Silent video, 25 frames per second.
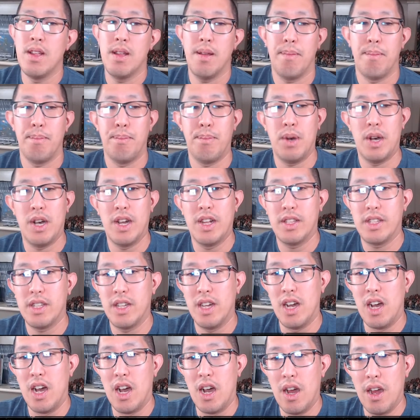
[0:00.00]
But
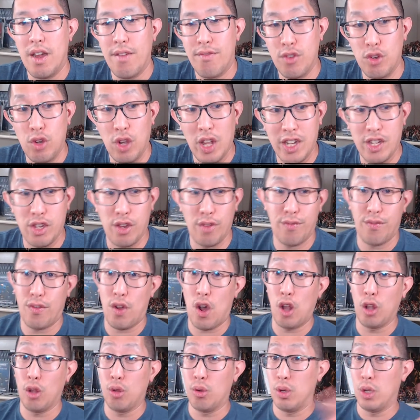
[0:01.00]
if you'd like to
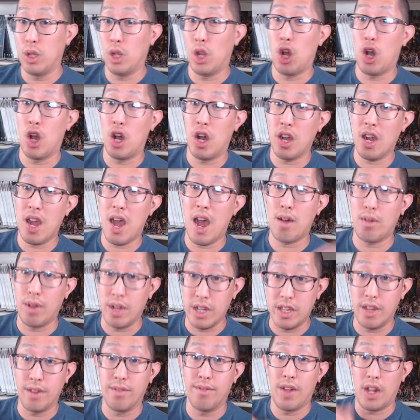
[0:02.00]
follow along how I
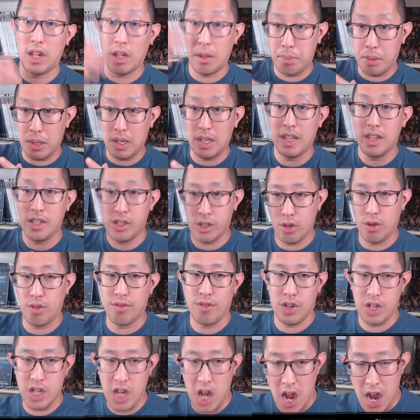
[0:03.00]
develop a list
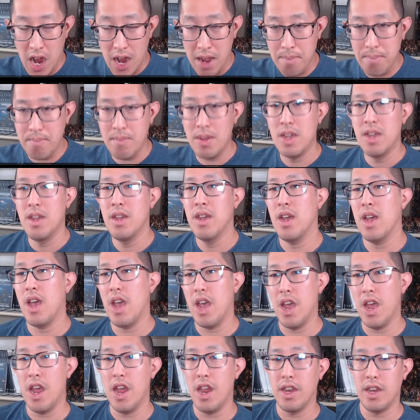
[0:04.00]
over time,
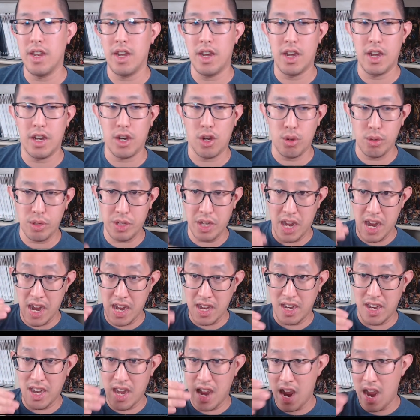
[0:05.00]
and goes
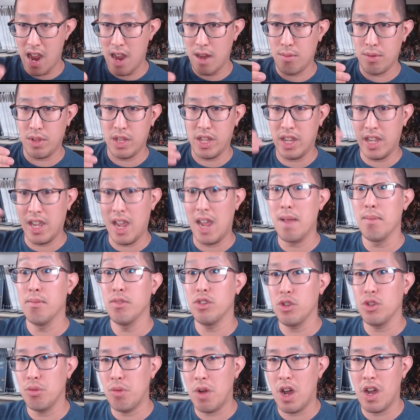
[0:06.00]
hand in hand with the
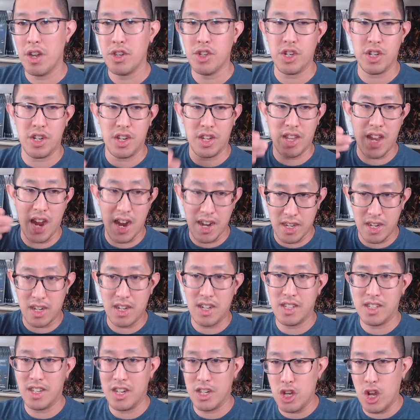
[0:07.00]
games you watch and the
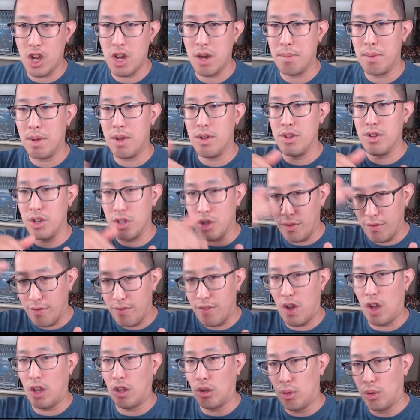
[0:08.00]
tacticas I talk about, you can
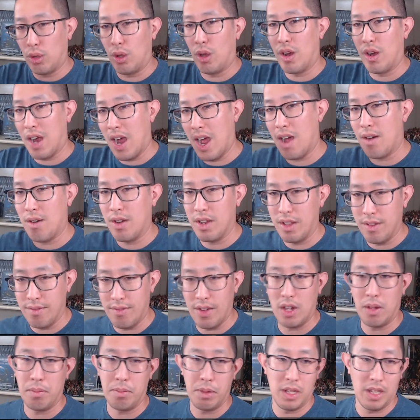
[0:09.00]
follow along how I
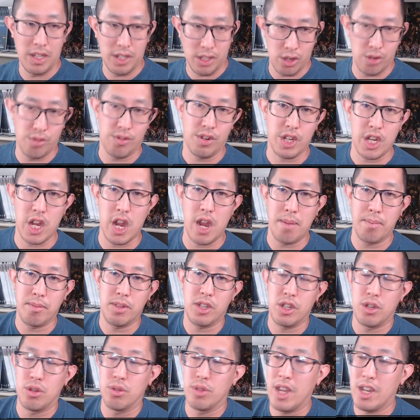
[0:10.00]
develop a list over time.
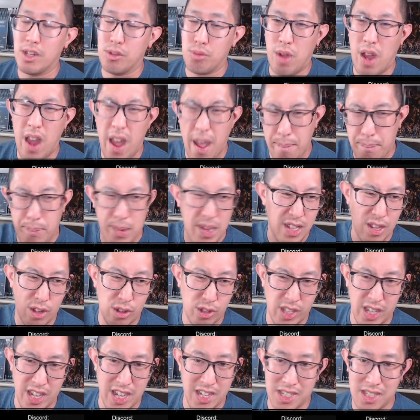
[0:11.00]
So that's why I pin
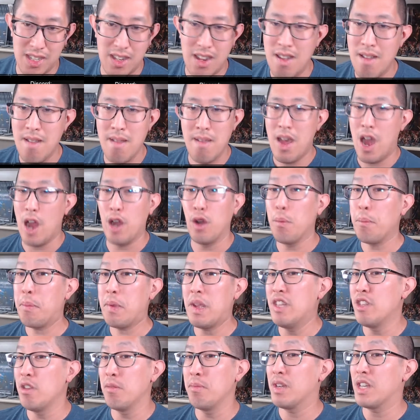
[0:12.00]
those lists. I don't
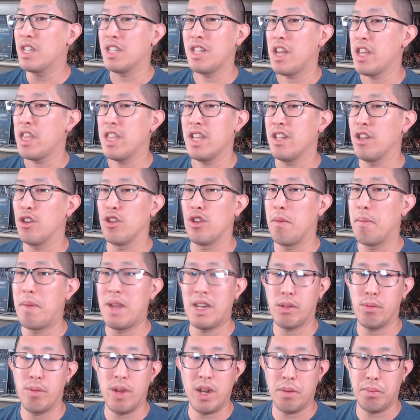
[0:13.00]
pin them because I think they're the
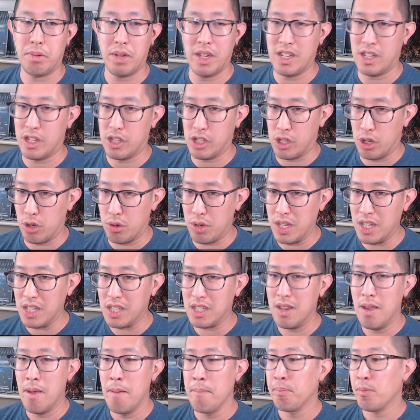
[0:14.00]
best way to play
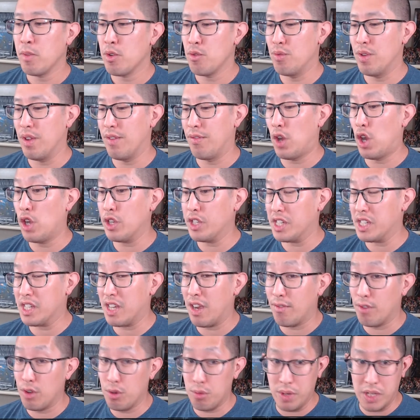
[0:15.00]
Custodes. We've all
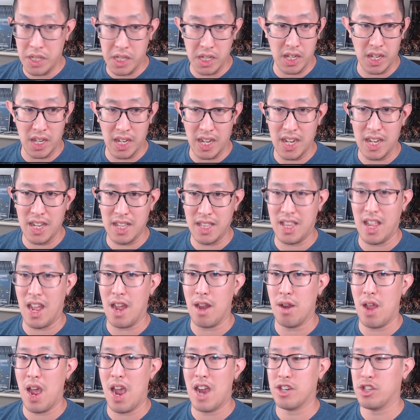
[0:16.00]
discovered recently
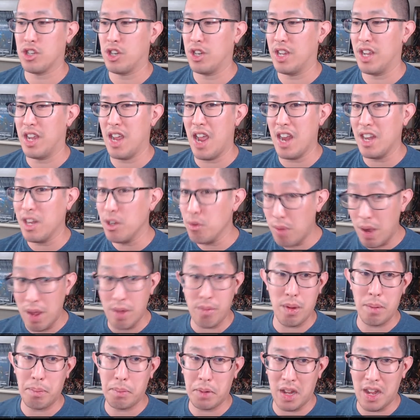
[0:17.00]
that actually any way
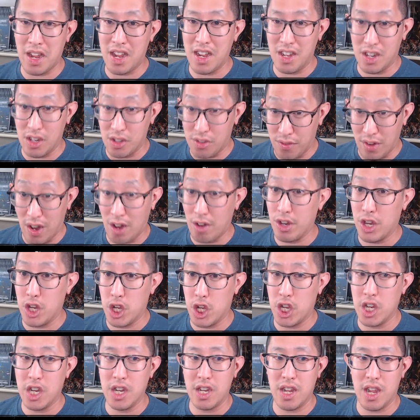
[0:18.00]
we play is very
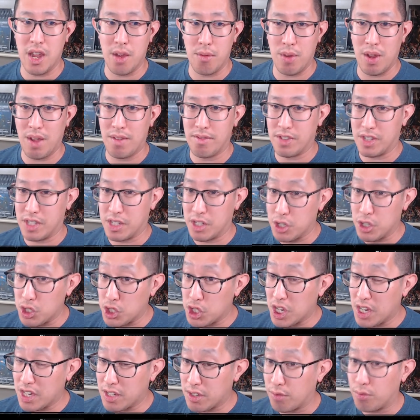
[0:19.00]
good, and we have this good
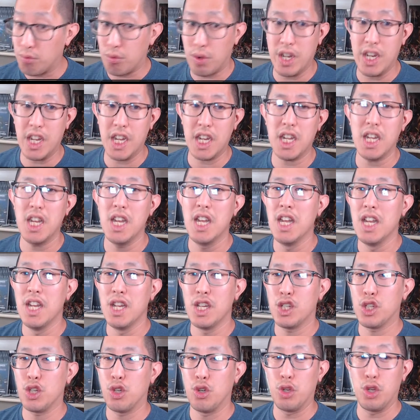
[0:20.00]
chance of winning.
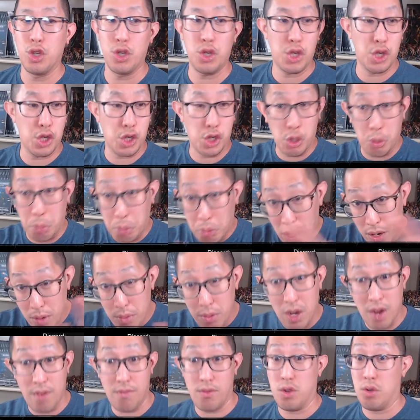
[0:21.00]
So you should play
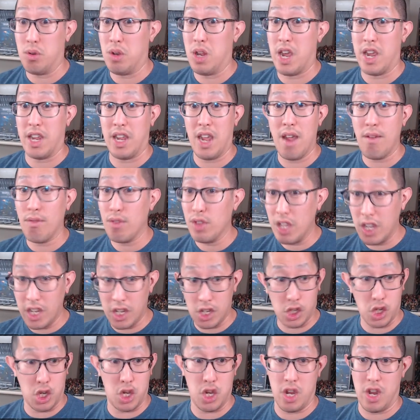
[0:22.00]
whatever you like. Everything
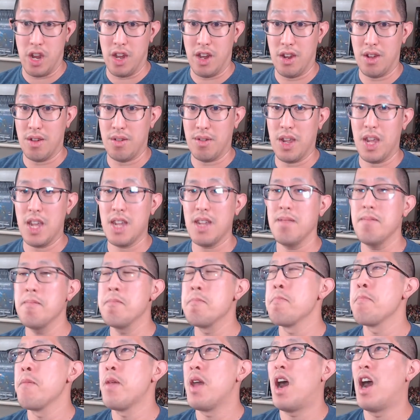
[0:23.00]
is good, okay?
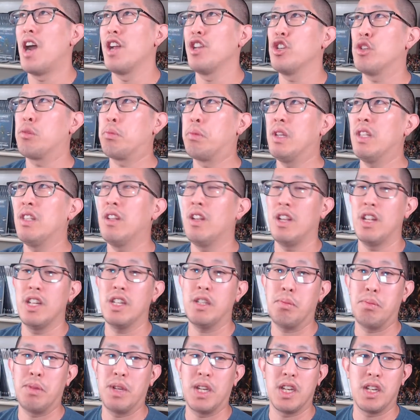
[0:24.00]
I just pinned the
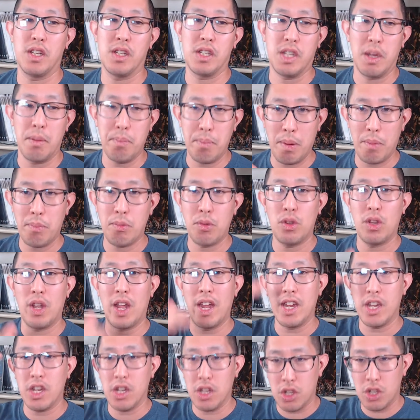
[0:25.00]
list because some people
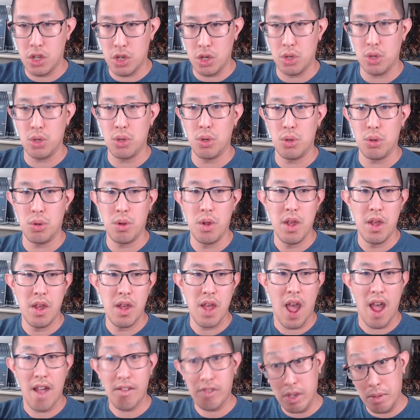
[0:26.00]
like to
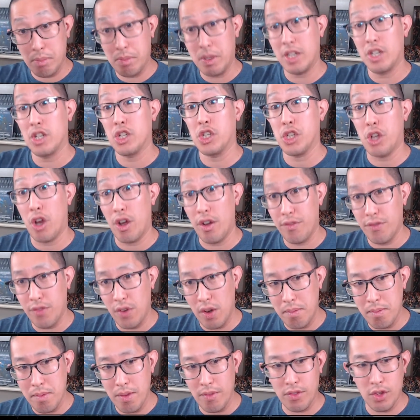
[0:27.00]
have something to start
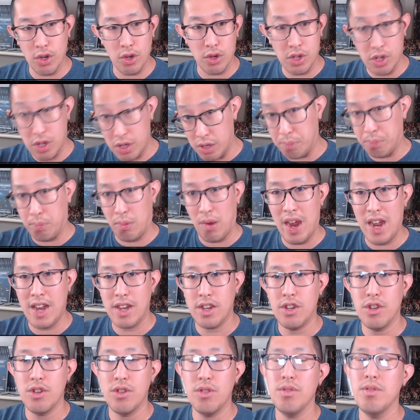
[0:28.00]
from if they're just
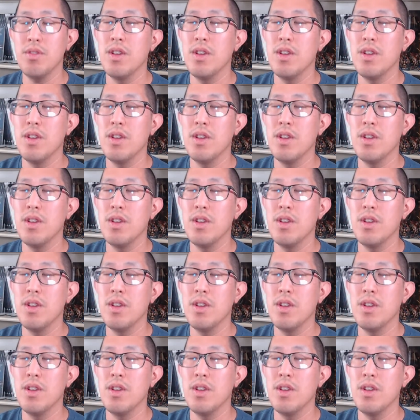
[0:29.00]
brand new,